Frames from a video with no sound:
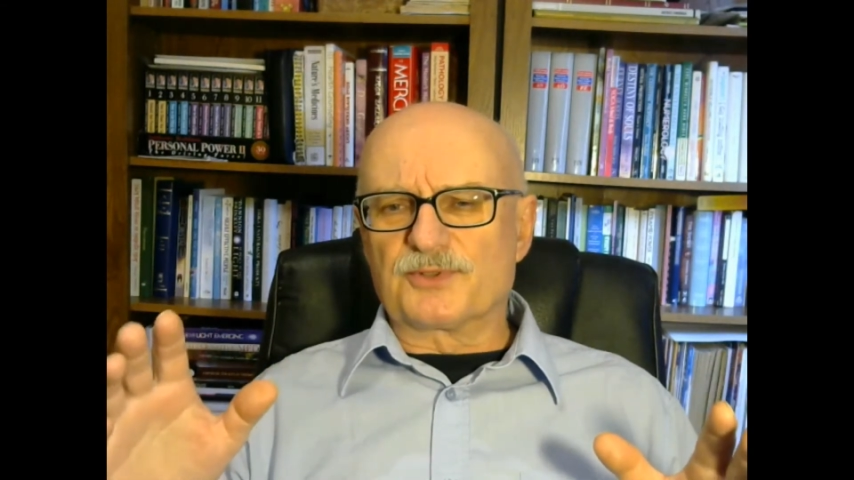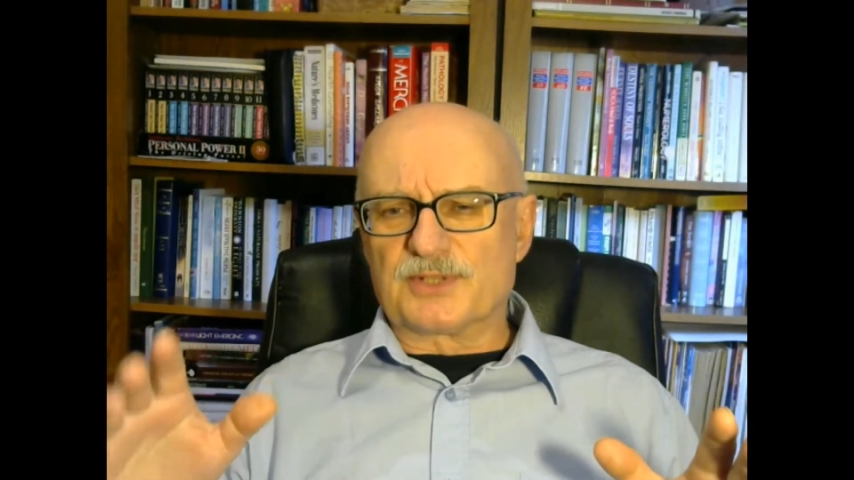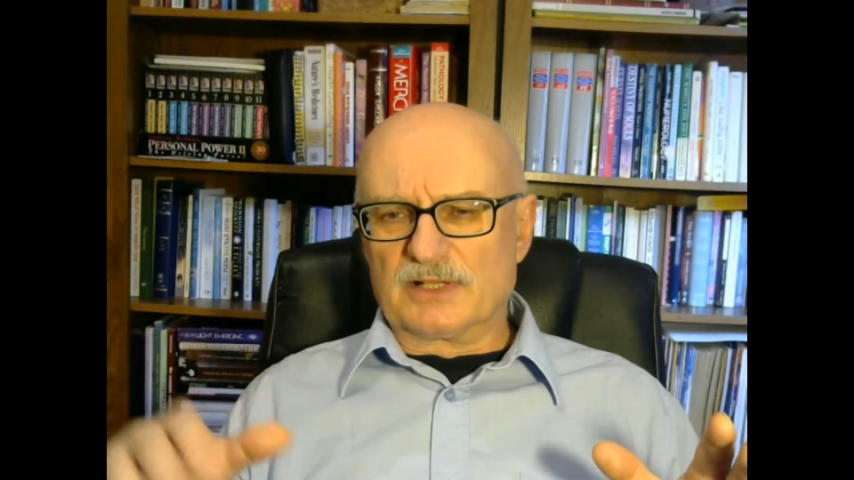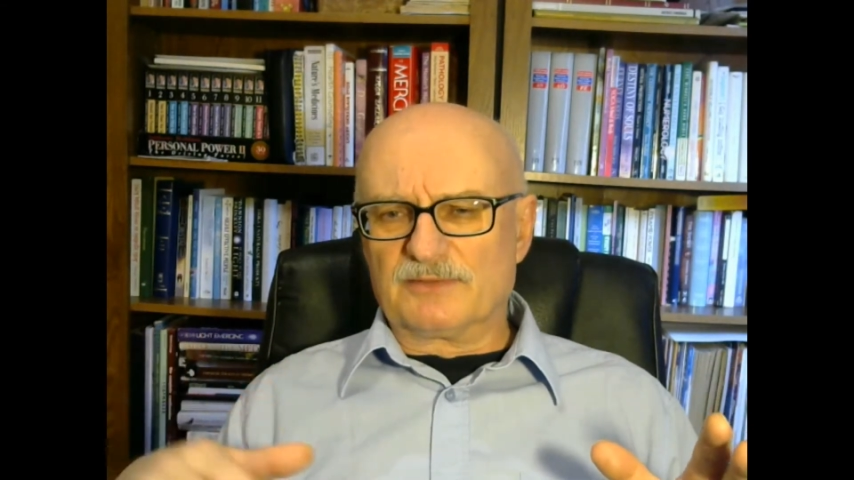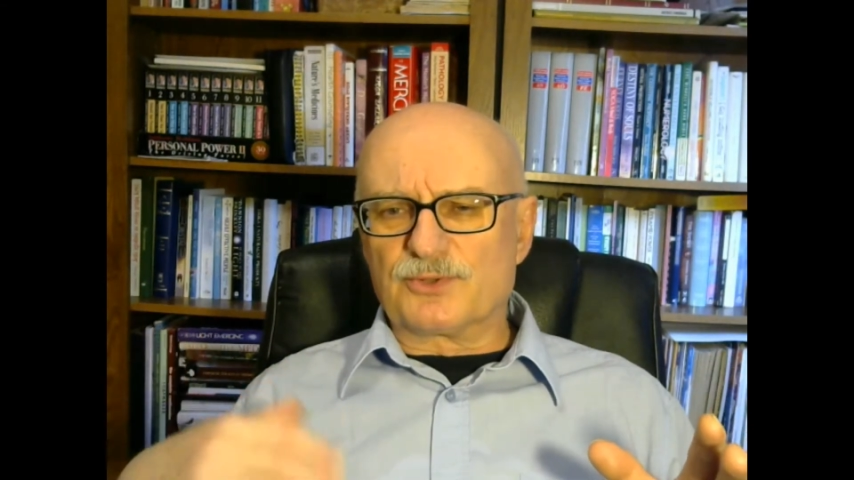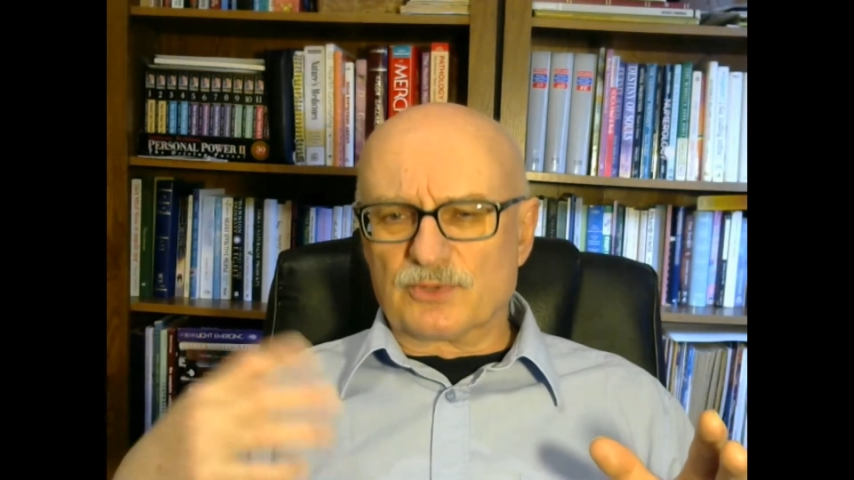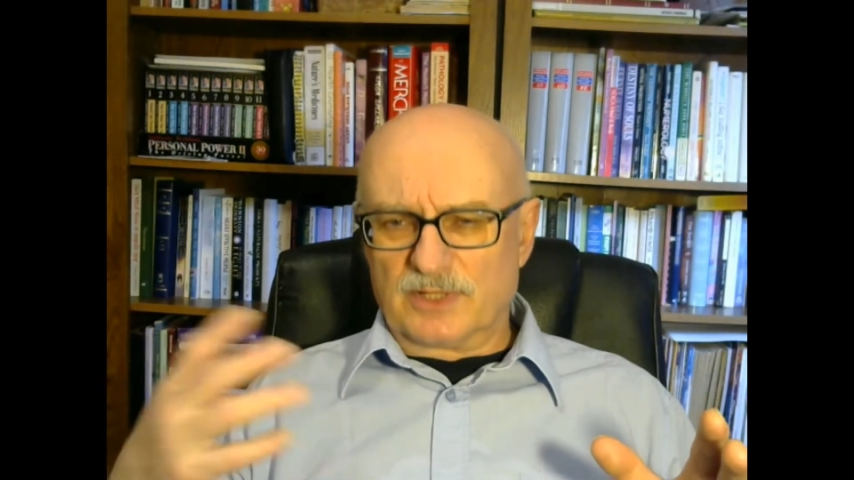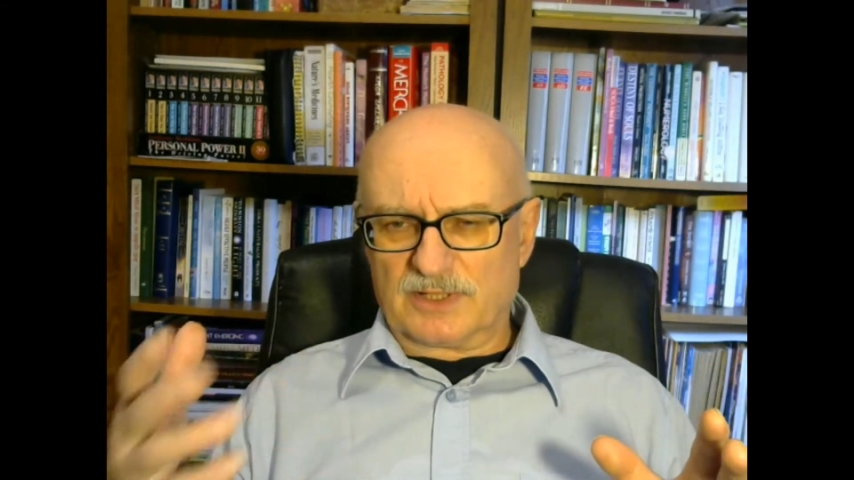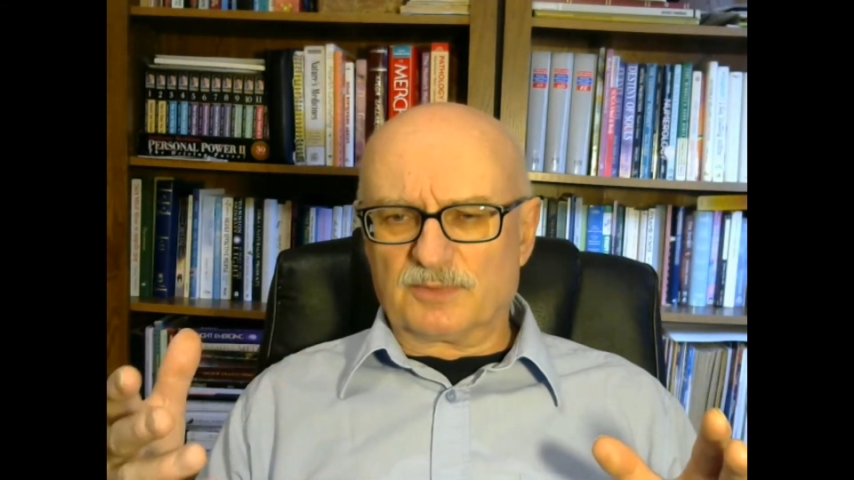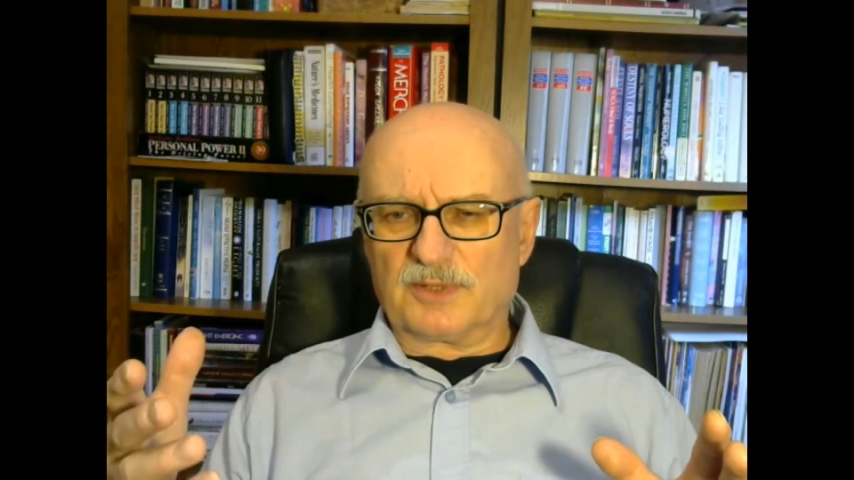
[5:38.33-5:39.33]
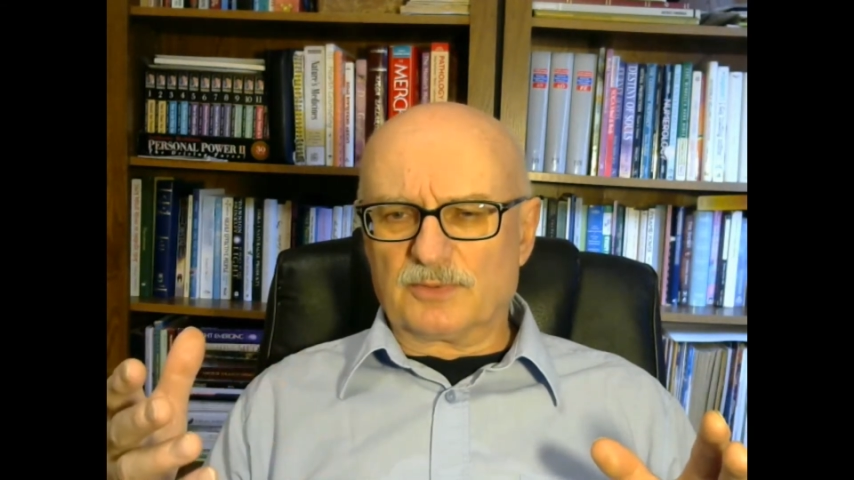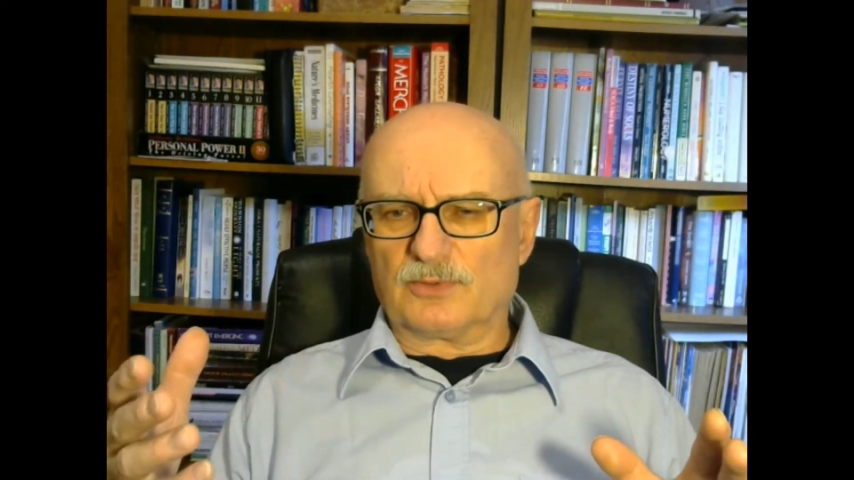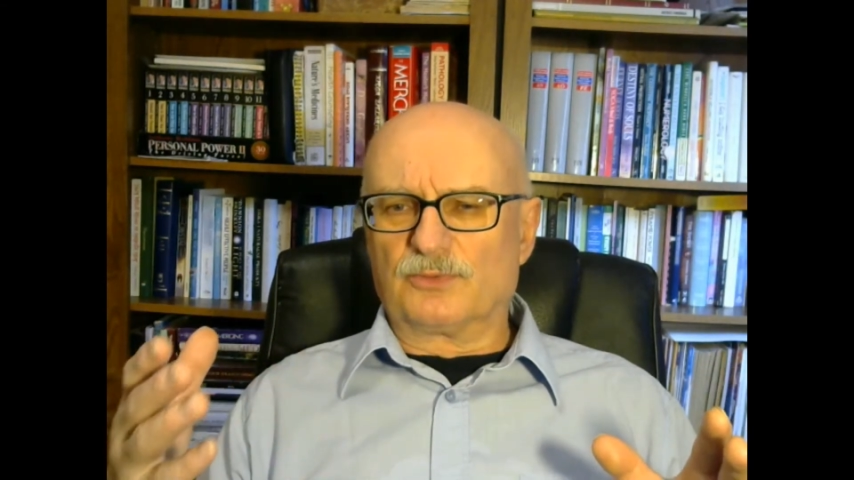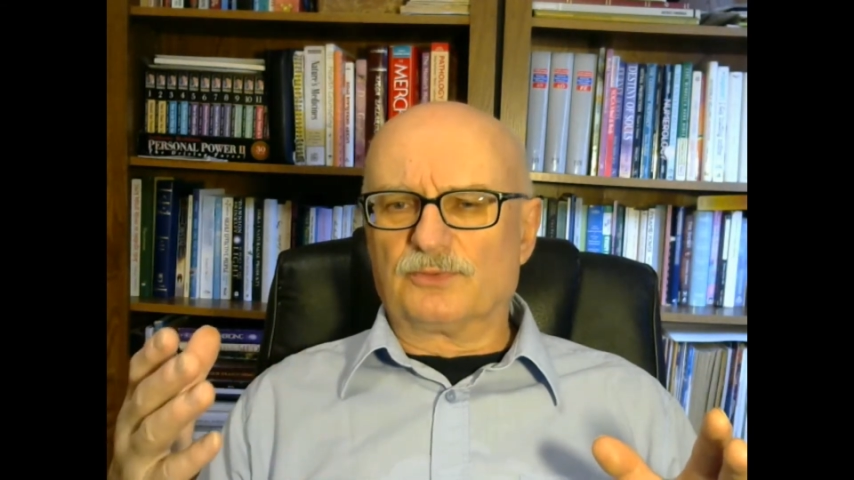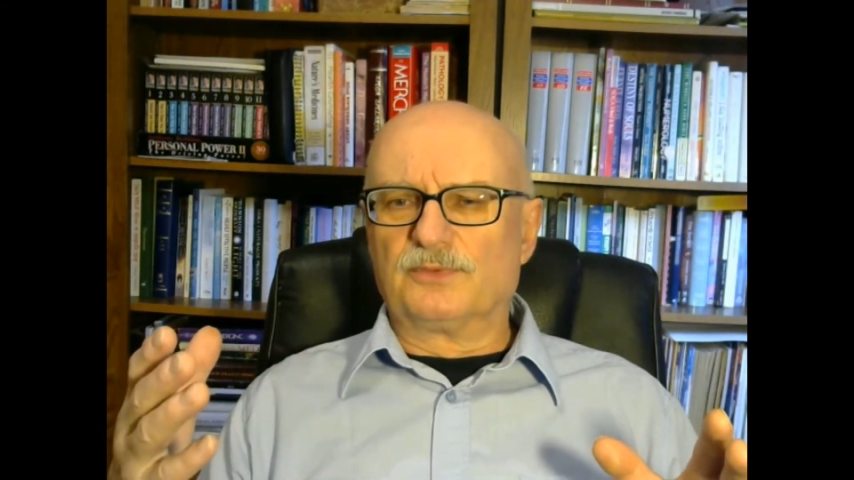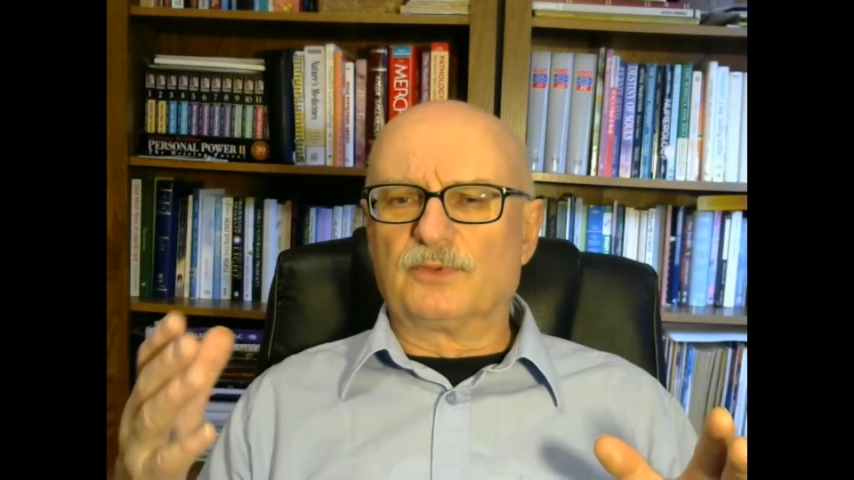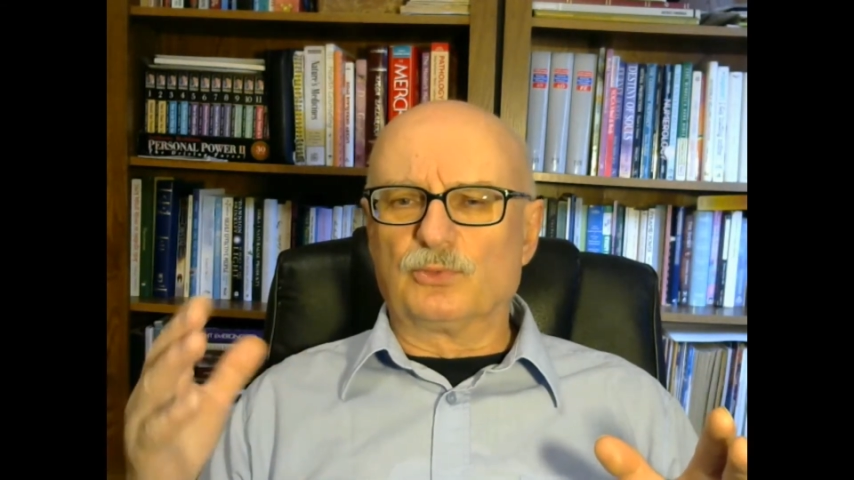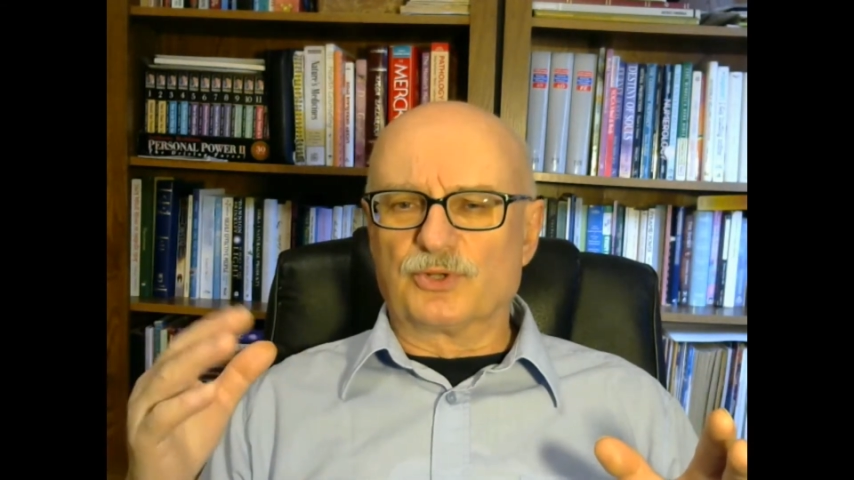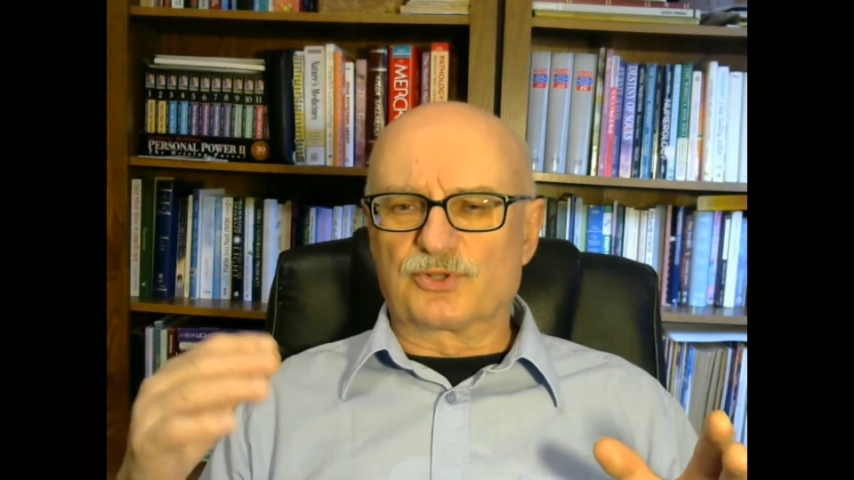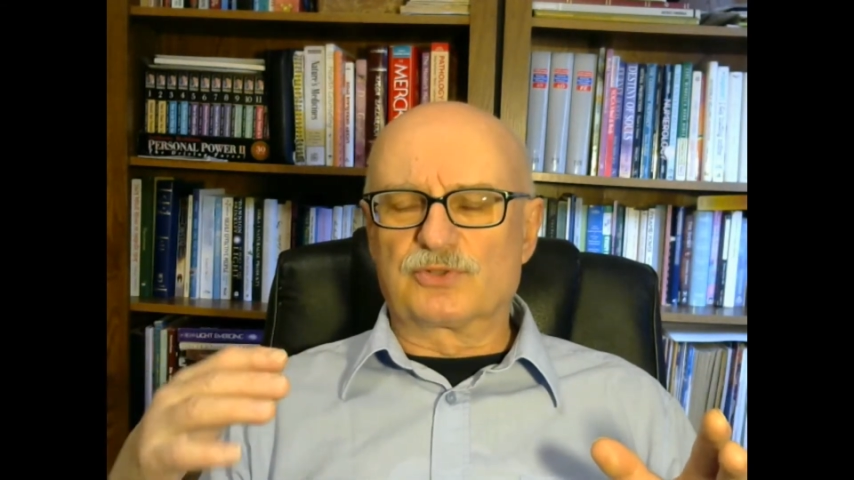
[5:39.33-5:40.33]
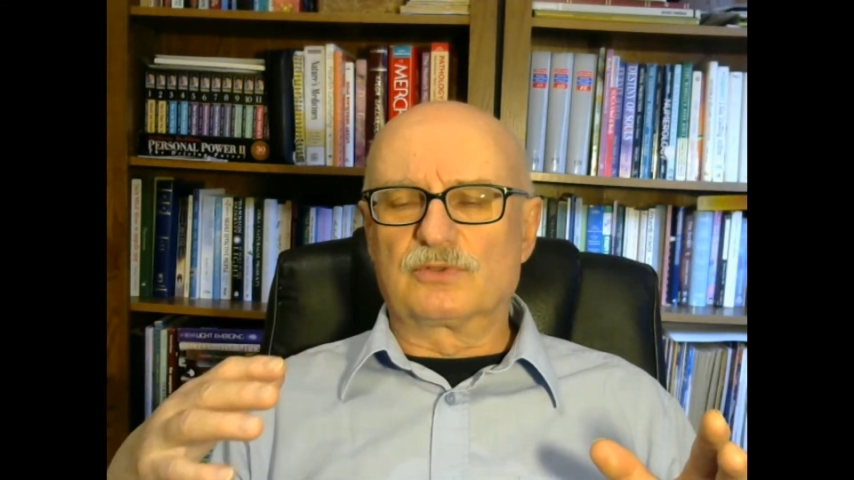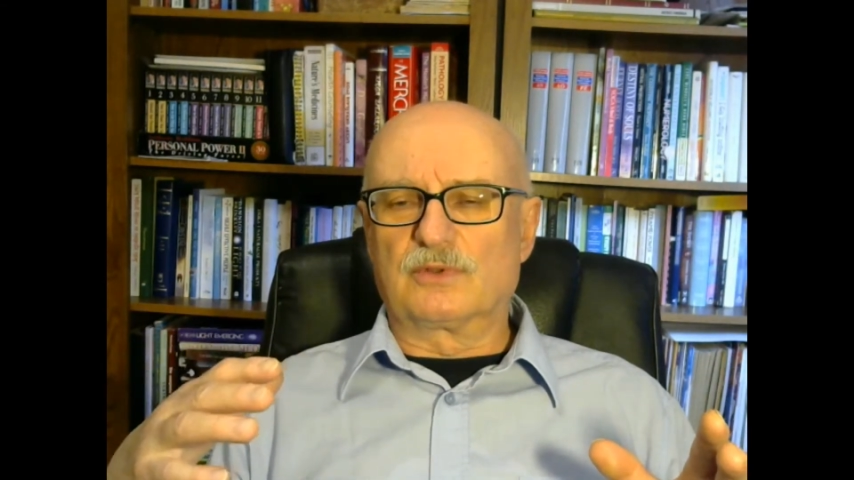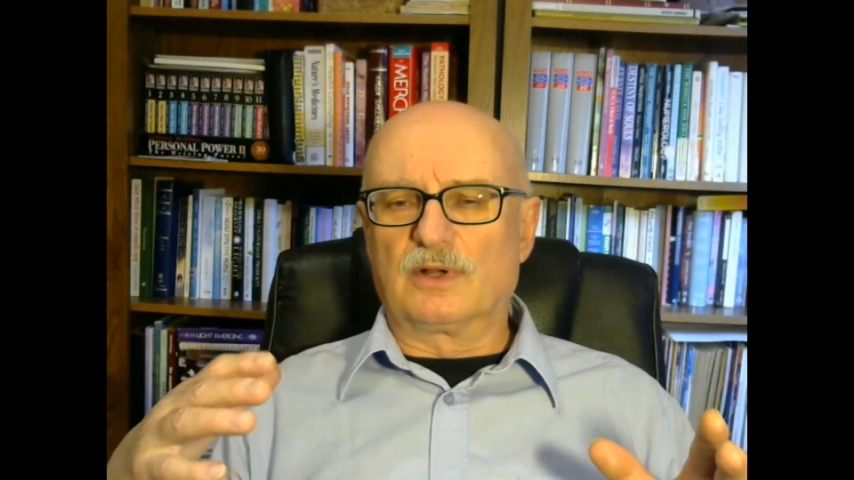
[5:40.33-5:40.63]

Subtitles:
self-educated people, which